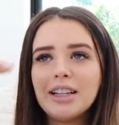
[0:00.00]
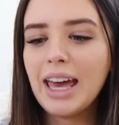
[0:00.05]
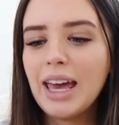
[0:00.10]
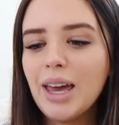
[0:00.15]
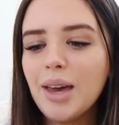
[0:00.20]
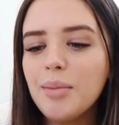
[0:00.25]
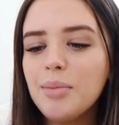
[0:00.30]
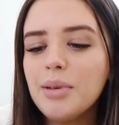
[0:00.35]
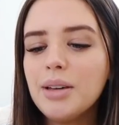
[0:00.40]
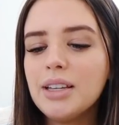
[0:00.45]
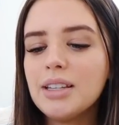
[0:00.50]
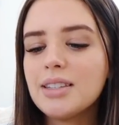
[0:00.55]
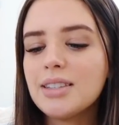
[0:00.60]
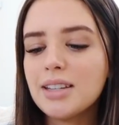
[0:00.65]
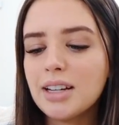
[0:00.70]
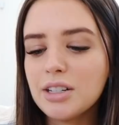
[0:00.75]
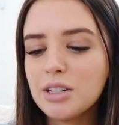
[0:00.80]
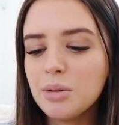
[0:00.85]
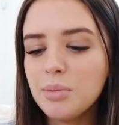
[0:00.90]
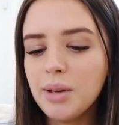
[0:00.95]
Gabe is
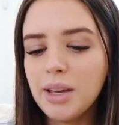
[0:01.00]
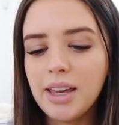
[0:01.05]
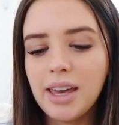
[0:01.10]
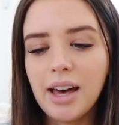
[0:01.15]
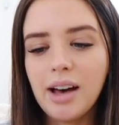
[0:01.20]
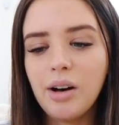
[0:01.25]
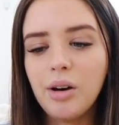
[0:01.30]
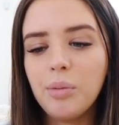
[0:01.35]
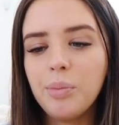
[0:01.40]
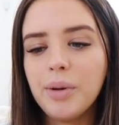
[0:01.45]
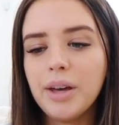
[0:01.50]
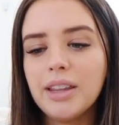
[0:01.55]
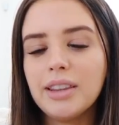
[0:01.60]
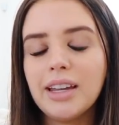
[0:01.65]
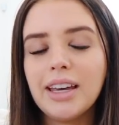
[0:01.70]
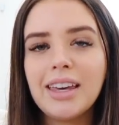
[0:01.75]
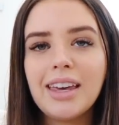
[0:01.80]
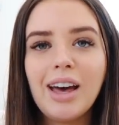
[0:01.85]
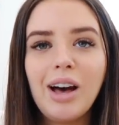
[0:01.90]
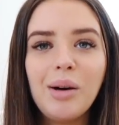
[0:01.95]
such a big help and
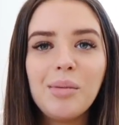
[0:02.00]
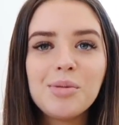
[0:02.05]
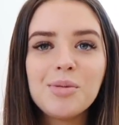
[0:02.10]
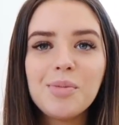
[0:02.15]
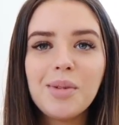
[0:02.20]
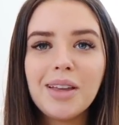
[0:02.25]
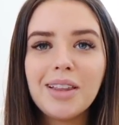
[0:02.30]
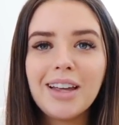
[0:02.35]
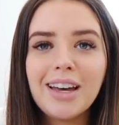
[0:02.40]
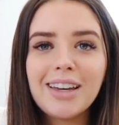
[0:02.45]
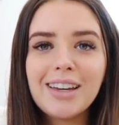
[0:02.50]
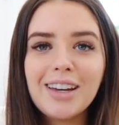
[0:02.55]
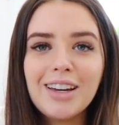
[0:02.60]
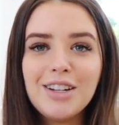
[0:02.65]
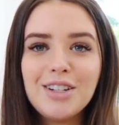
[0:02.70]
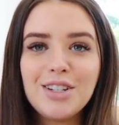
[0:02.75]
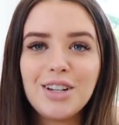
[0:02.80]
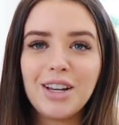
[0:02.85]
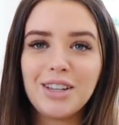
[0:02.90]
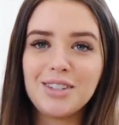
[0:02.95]
like helps me like
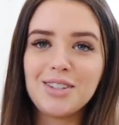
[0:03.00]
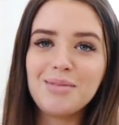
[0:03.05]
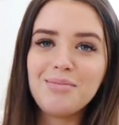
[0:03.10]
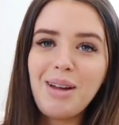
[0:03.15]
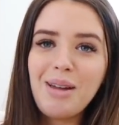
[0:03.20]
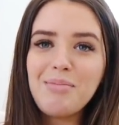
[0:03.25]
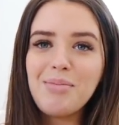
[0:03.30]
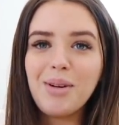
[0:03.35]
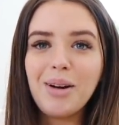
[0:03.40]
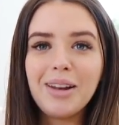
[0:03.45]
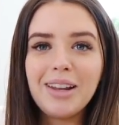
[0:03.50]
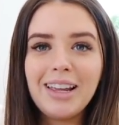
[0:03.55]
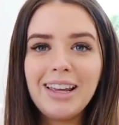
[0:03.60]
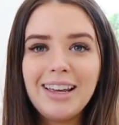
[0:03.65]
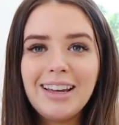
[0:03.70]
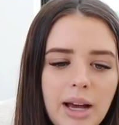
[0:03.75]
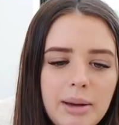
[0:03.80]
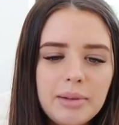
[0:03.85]
adjust my body.